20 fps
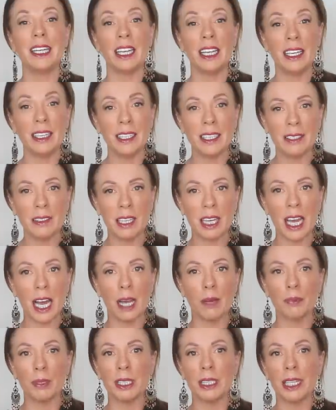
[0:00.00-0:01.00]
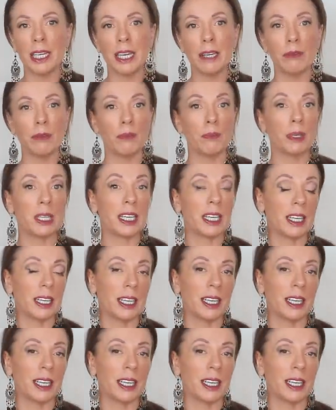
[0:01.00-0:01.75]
needing the up and leave and begin